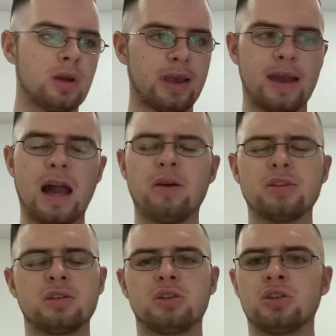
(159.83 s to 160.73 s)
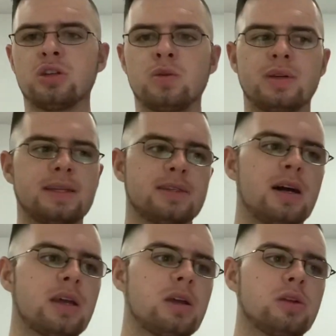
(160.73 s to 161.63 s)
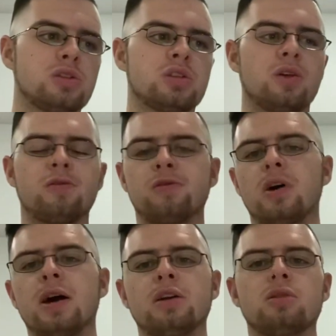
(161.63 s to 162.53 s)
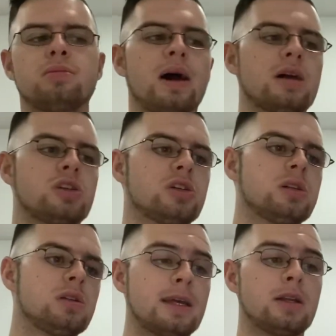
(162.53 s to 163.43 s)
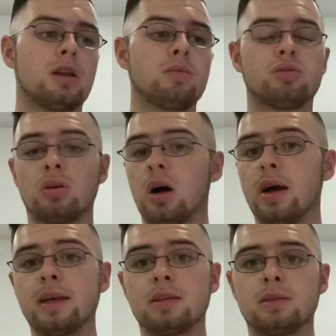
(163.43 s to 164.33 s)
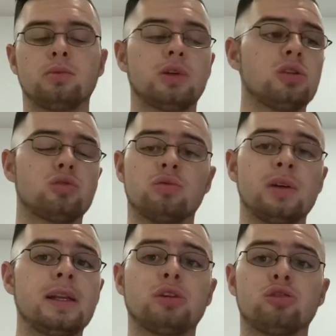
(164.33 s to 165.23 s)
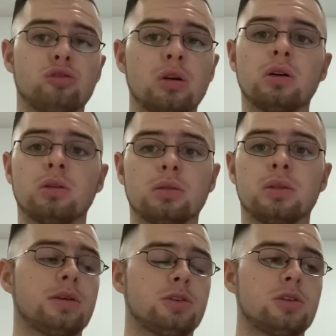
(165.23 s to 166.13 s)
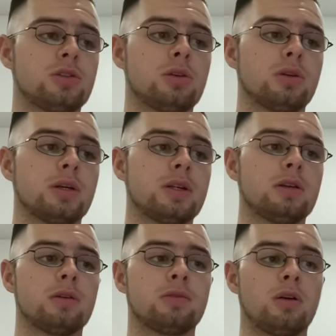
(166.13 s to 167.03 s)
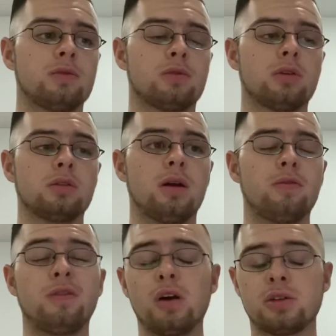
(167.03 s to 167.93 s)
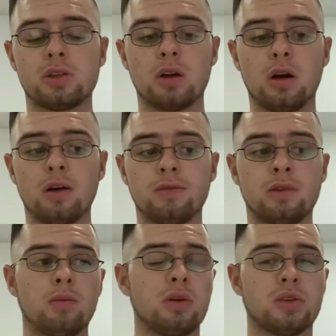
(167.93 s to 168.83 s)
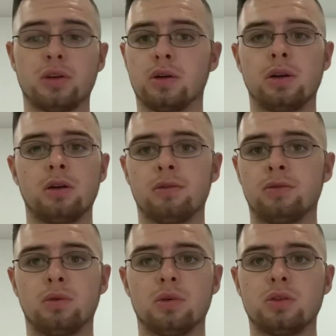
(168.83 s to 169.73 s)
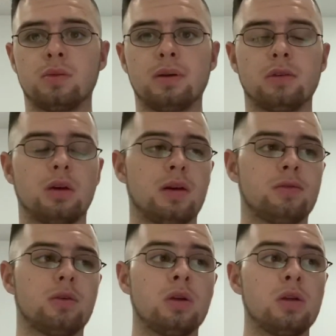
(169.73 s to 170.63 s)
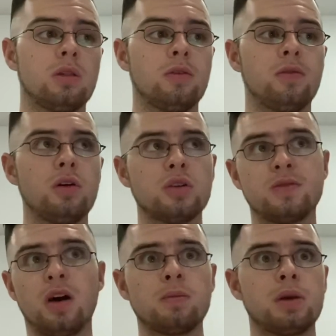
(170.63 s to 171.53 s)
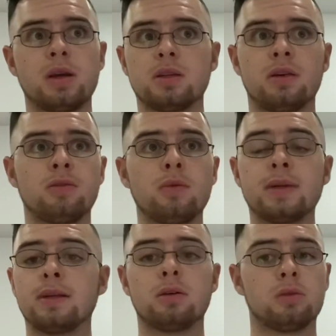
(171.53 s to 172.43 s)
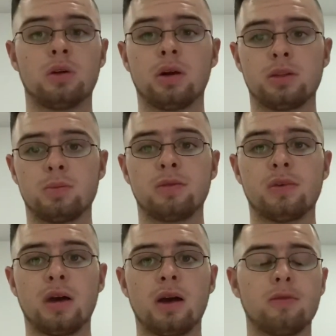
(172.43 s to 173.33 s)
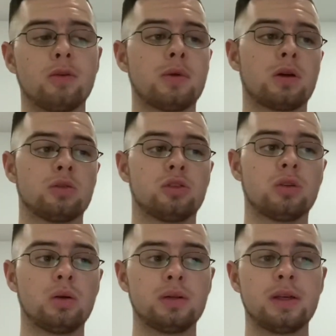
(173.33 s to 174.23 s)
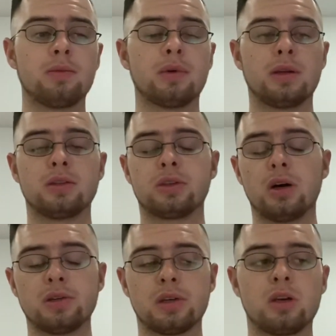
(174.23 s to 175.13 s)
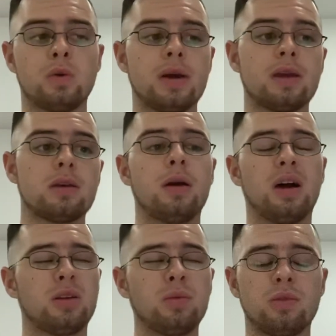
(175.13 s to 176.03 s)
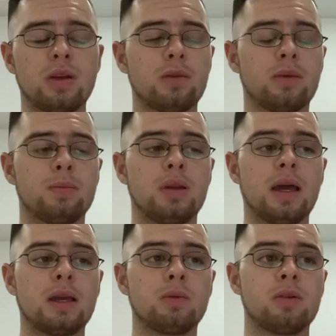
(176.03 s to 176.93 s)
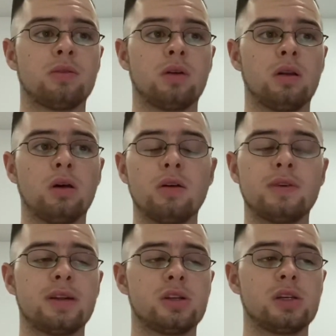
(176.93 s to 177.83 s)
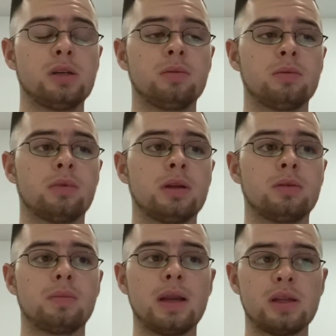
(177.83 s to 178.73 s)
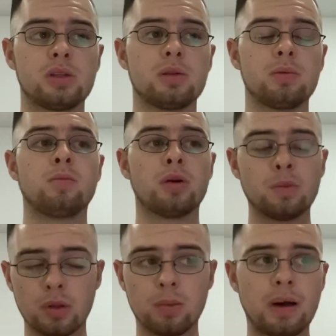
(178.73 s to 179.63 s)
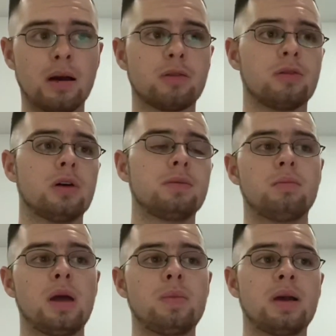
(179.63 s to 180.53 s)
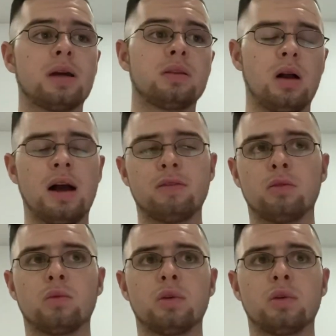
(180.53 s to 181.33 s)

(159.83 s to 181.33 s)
character, just no desire, just no fight, no passion, no pride. We just really struggled. It's just not good enough overall. The first half wasn't good enough whatsoever. I thought the first 5 minutes, I thought we did all right, to be fair. I thought we controlled it. We started quick. I don't think we played with a lot of energy. We managed to put them on the back foot. Maybe have 1